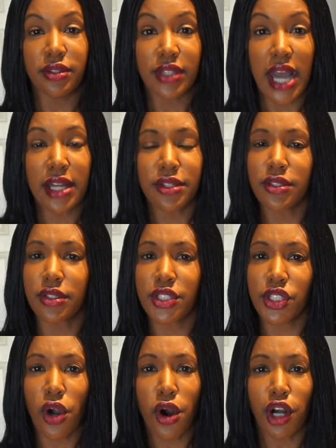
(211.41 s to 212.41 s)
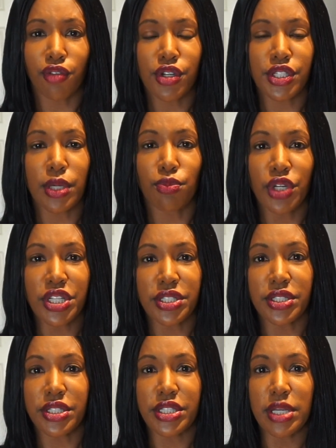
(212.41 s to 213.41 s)
That scar for some
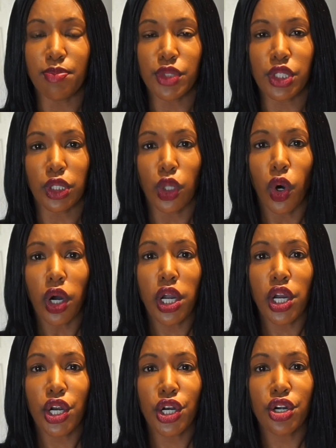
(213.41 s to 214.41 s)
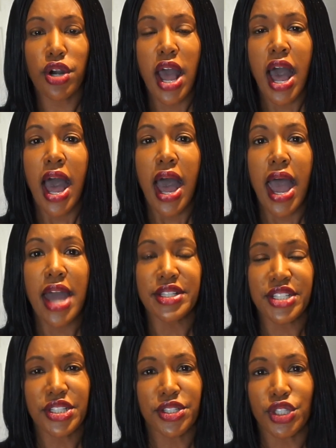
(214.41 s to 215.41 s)
reason seems longer, and
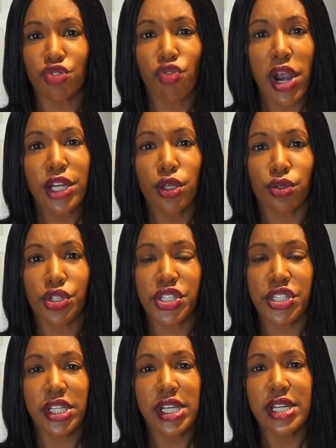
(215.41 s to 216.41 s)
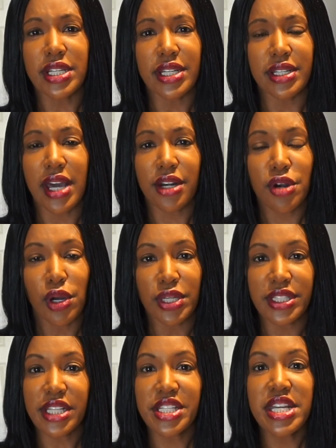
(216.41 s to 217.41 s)
since it's regular skin, I don't know, it
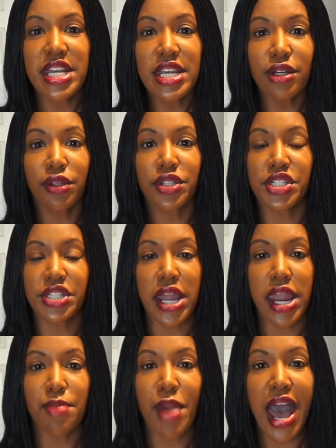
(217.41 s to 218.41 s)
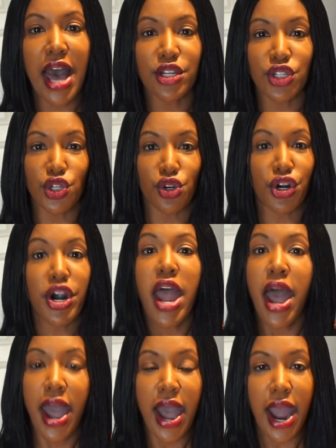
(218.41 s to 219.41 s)
doesn't heal the same as your
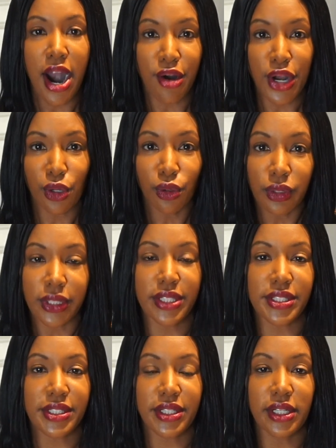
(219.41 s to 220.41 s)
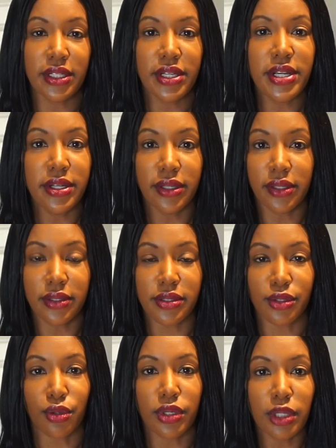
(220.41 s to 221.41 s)
areola skin heals,
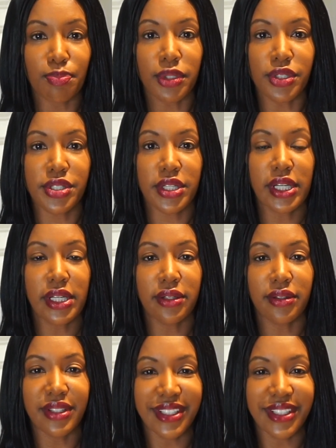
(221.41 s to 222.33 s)
or nipple skin.